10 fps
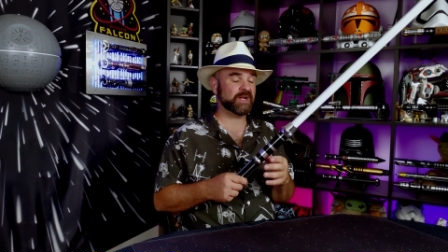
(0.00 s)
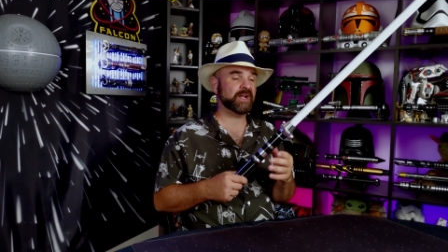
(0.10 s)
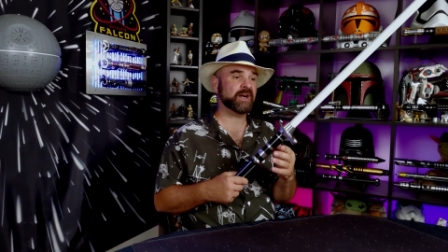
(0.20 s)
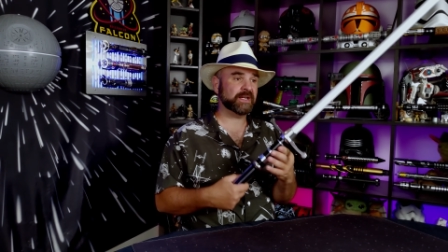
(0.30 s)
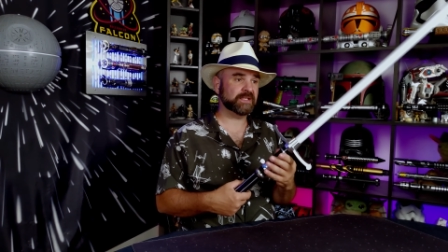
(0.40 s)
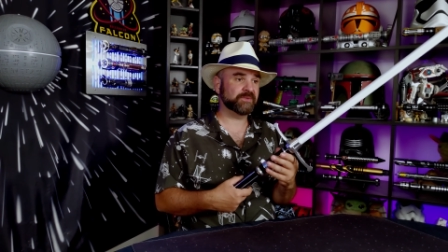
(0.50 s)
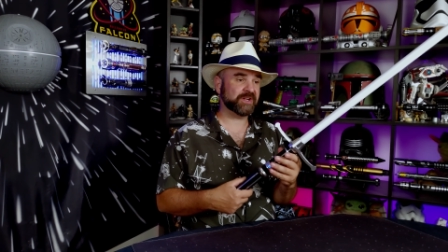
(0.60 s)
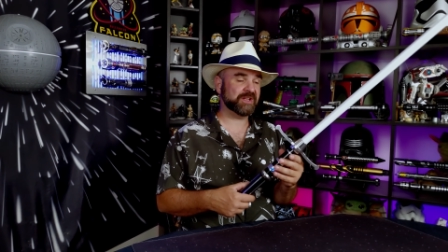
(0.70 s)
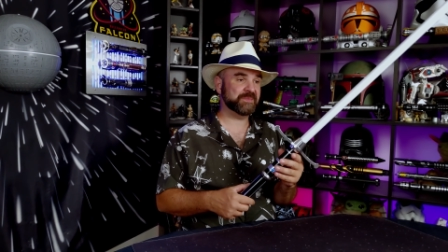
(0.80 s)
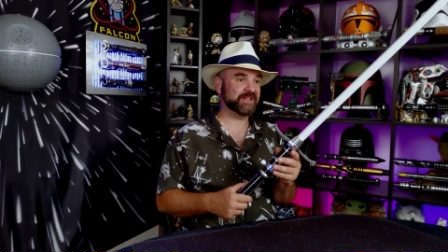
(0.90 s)
I highly
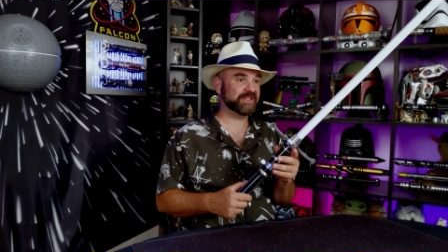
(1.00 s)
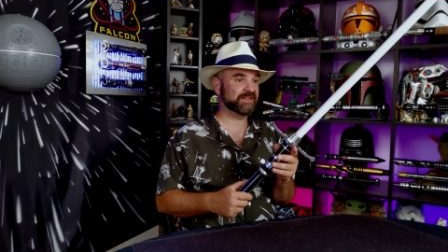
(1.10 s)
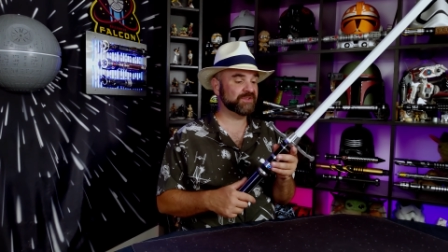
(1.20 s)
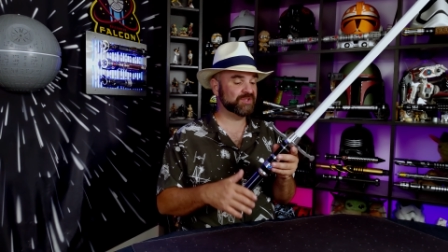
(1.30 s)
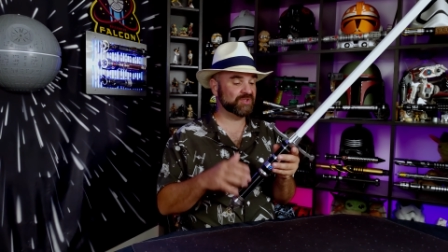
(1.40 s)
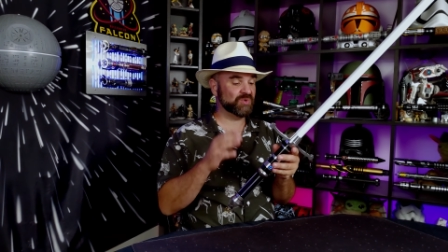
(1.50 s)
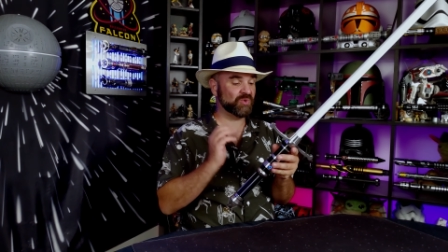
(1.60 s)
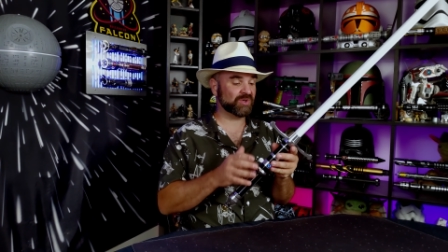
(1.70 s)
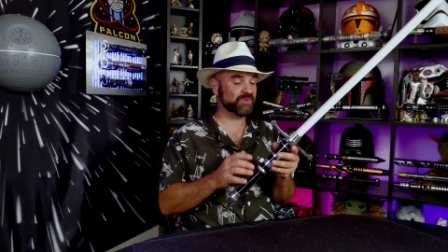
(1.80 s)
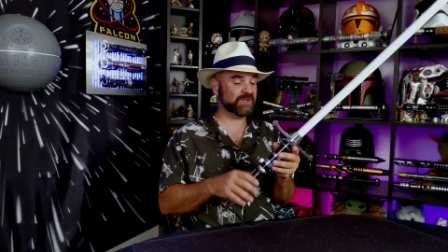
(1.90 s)
recommend that if you do
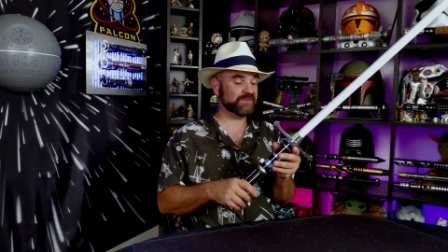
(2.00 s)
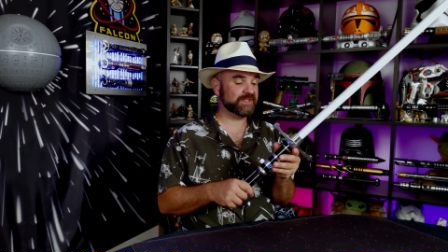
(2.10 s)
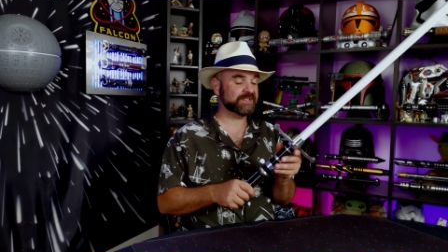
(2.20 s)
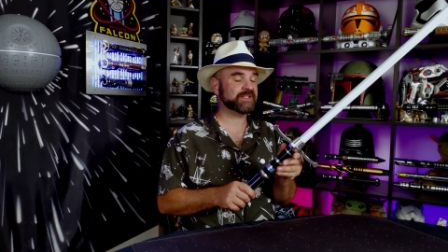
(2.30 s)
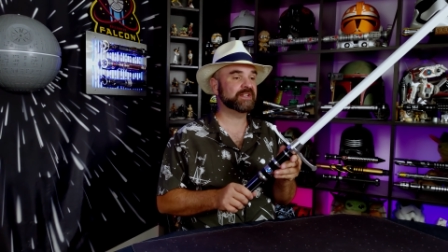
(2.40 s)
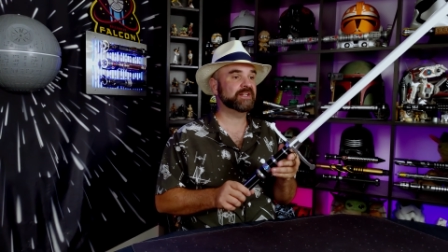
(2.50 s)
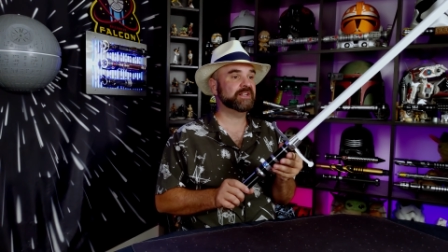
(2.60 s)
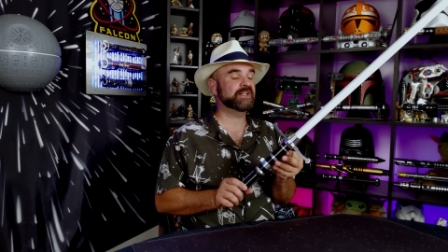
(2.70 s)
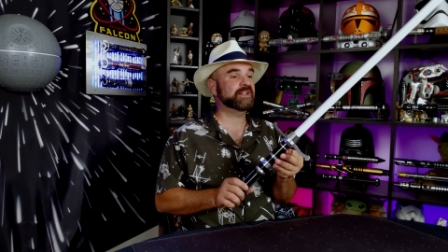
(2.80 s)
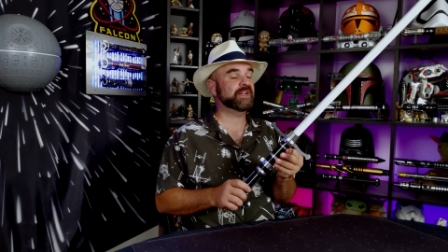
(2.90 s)
order one of these,
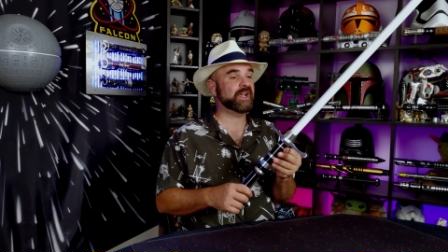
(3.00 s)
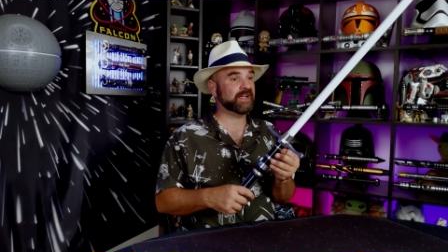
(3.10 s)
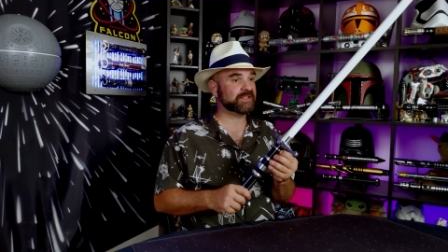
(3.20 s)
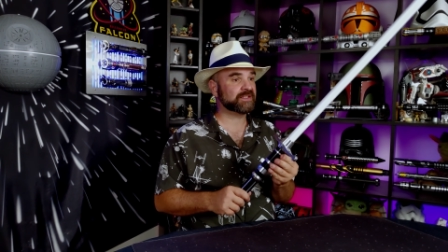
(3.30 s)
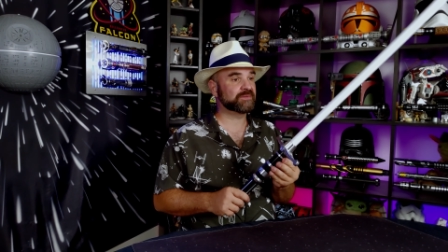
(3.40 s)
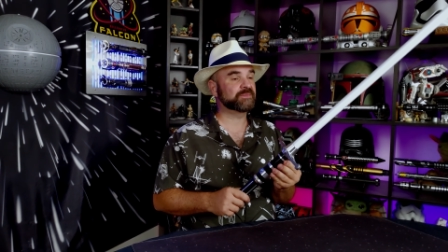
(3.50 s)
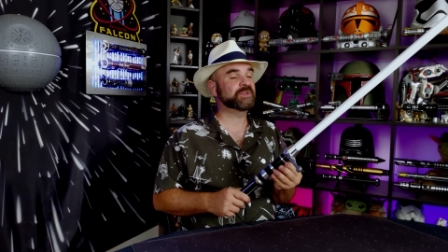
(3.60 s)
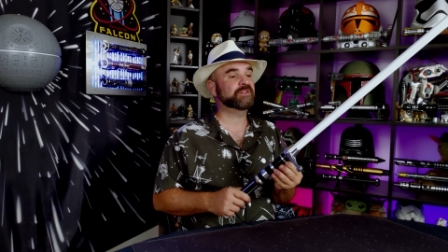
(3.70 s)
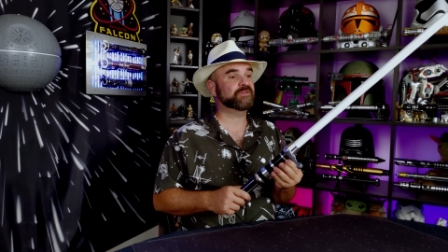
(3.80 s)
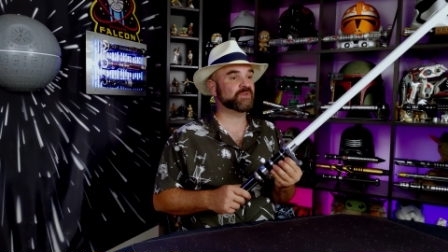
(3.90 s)
ask them
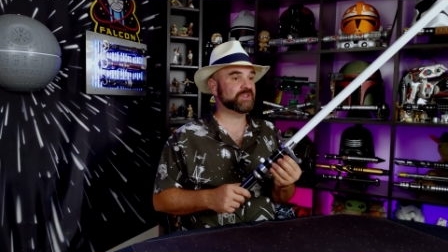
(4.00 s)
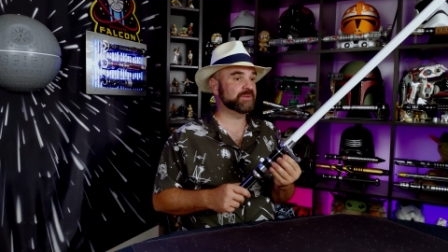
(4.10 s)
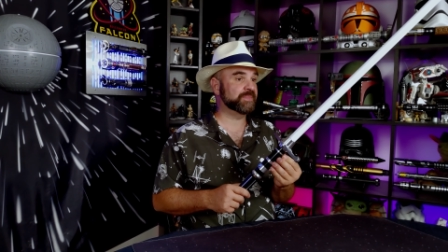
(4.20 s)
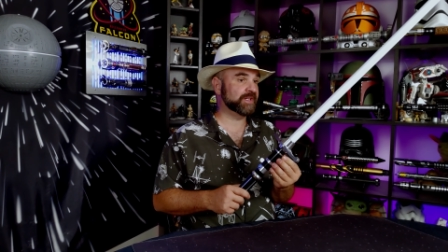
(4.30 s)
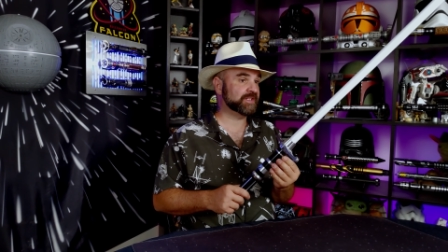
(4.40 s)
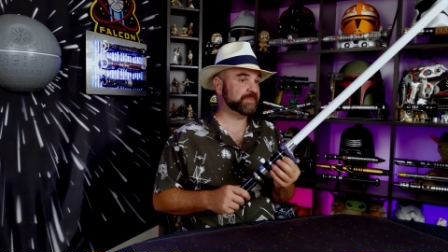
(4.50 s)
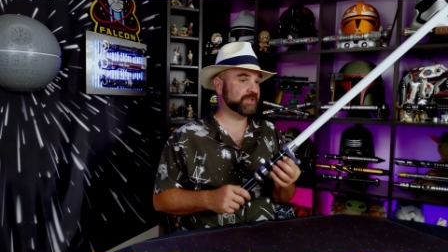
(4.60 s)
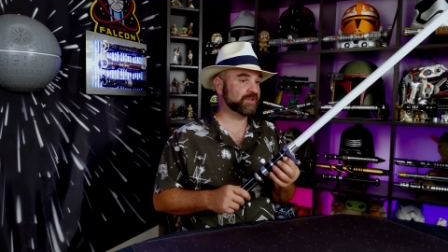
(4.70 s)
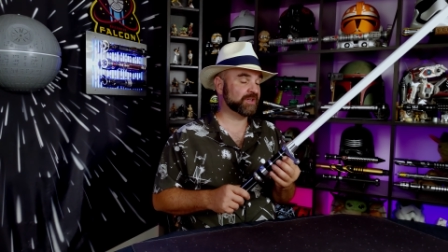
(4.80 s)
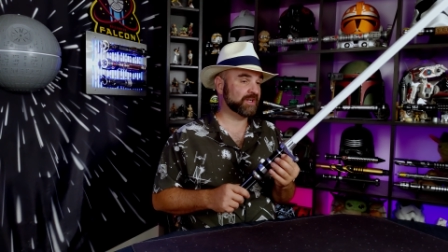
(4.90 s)
for the bass
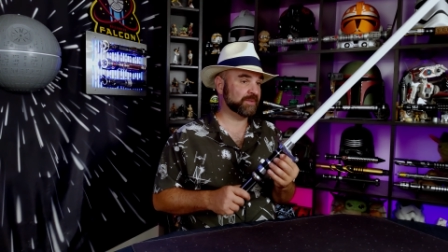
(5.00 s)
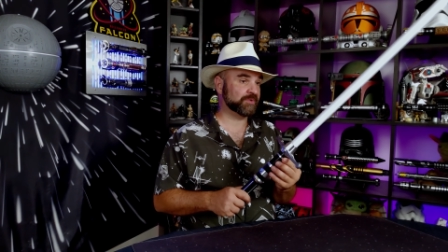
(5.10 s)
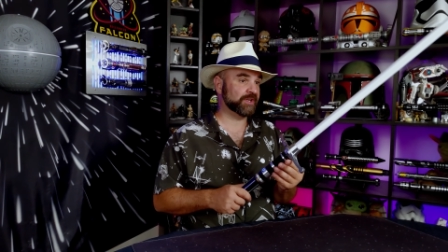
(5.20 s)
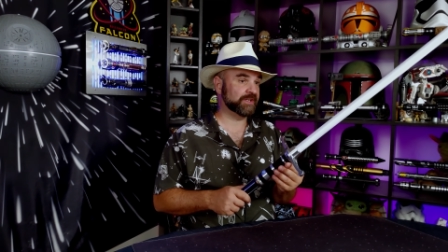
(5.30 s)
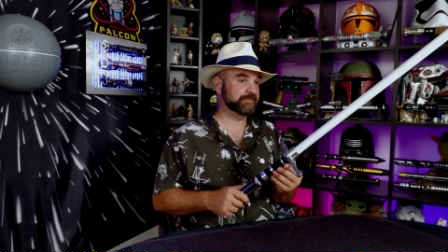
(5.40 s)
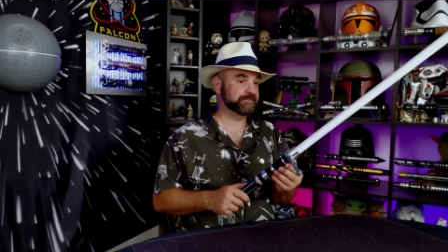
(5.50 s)
speaker upgrade.